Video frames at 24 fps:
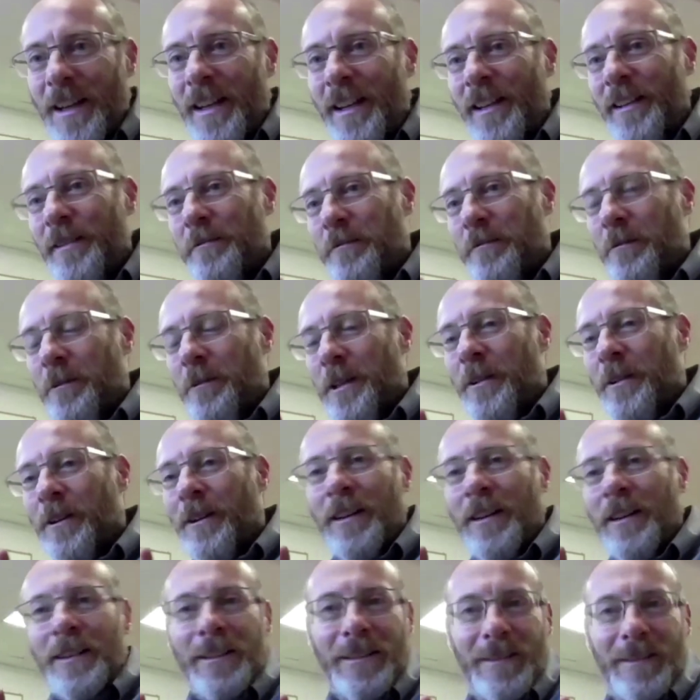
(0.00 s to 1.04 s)
night we
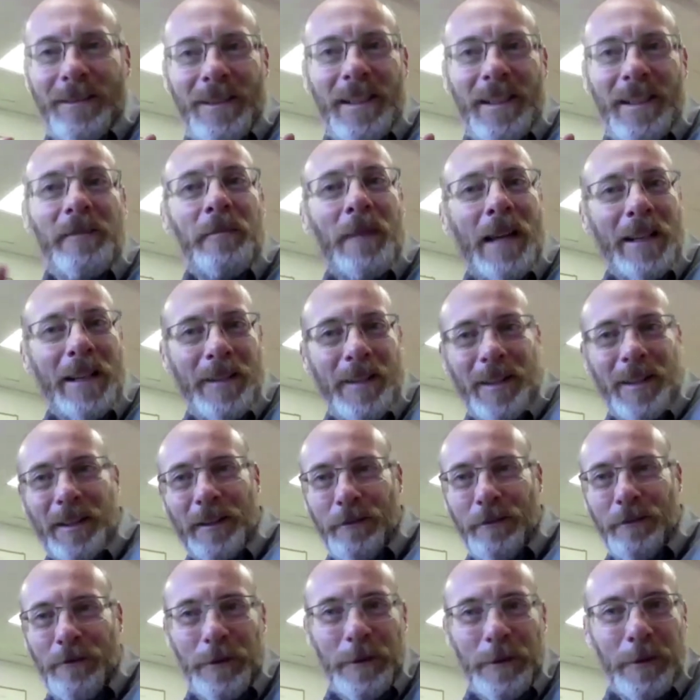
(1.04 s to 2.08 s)
all did
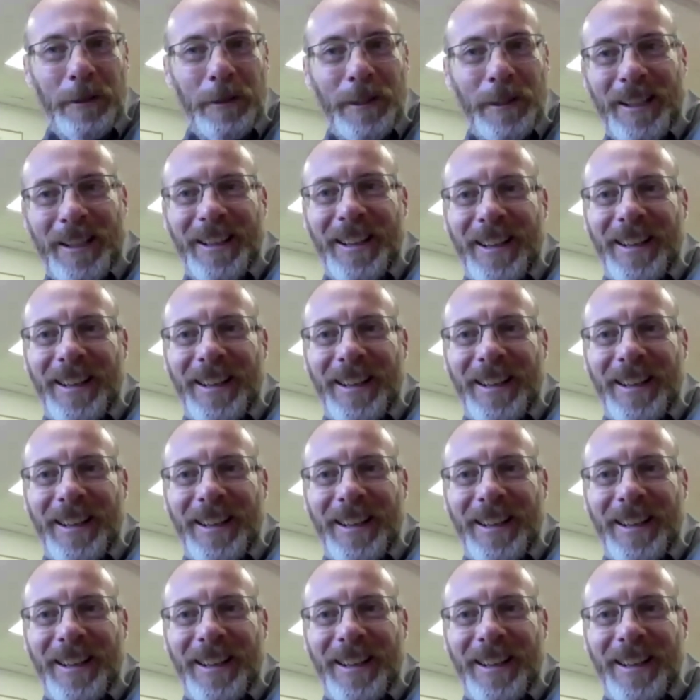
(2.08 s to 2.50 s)
Mexican food.